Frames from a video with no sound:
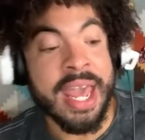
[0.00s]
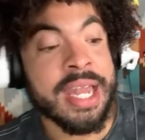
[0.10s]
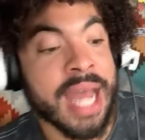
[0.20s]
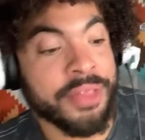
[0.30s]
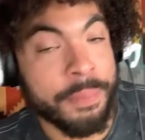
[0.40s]

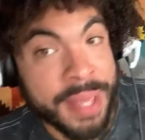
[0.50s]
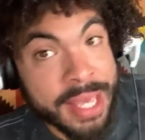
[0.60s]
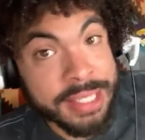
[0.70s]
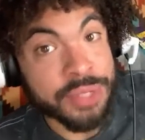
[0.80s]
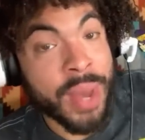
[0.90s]
Now, the
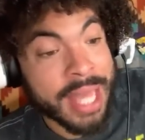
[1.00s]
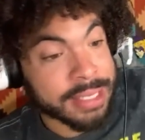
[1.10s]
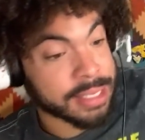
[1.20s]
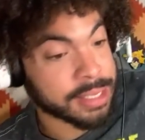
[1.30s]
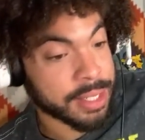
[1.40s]
pig
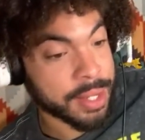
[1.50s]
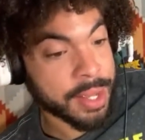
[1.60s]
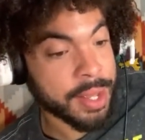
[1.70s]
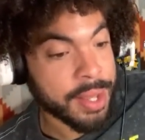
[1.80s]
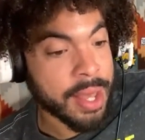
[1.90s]
sweats,
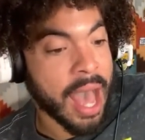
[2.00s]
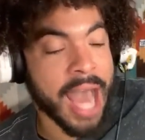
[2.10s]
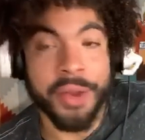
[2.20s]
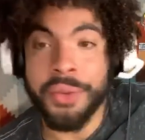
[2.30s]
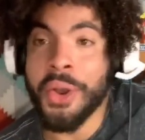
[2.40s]

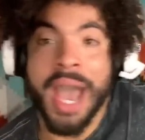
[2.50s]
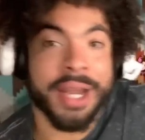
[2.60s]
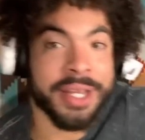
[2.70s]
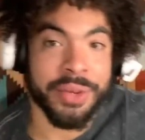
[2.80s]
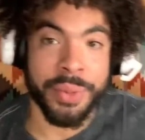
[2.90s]
I don't know how
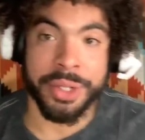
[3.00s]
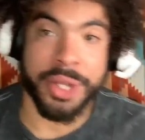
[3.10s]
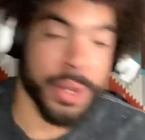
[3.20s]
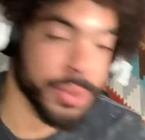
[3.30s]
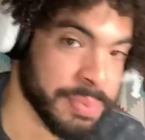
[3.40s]
to get rid of
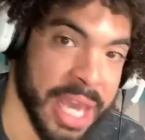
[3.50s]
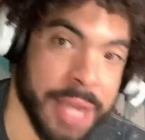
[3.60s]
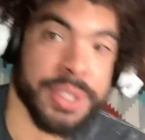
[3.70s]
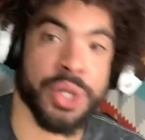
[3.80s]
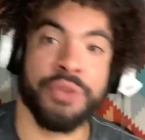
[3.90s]
those,
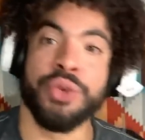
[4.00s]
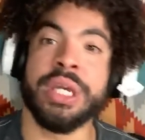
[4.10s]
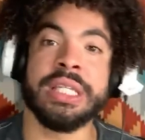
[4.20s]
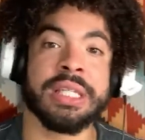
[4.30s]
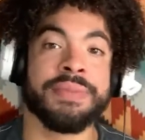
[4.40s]
baby. So if you
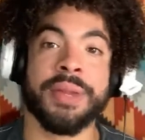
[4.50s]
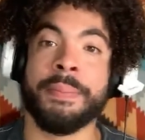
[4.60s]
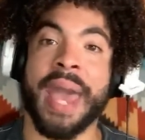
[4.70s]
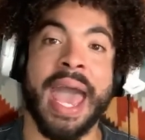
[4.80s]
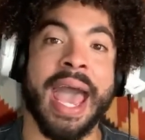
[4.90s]
eat something
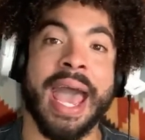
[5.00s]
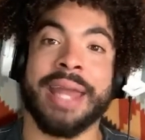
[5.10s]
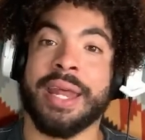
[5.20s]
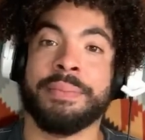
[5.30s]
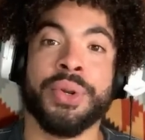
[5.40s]

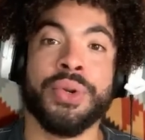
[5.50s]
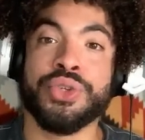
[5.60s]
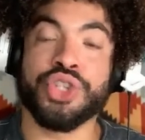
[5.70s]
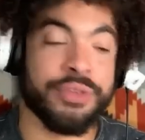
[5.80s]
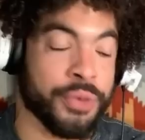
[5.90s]
bad and
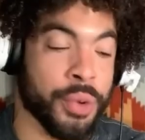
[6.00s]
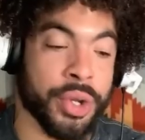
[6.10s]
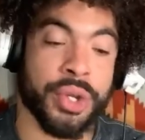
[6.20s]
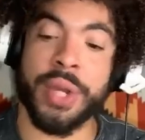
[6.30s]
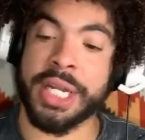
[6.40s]
bougie for
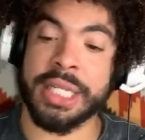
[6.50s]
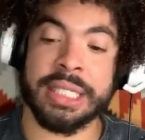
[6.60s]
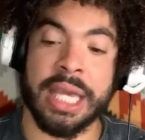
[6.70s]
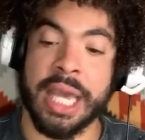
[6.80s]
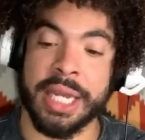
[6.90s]
you and
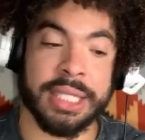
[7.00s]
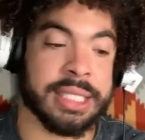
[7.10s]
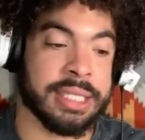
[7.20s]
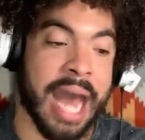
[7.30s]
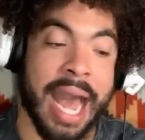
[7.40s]
it's
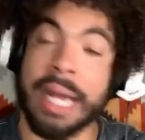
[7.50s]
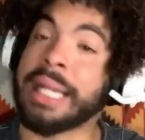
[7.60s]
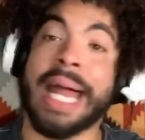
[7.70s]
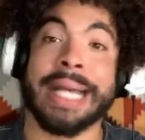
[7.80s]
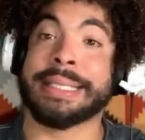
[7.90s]
not
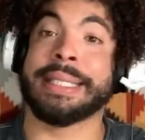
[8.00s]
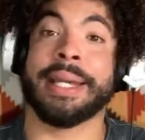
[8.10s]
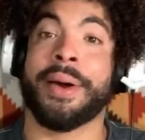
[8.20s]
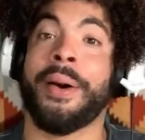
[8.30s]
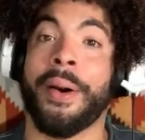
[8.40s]
classy at
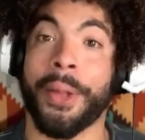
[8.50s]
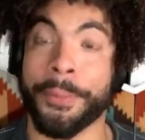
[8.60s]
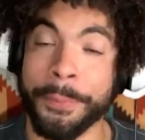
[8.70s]
all,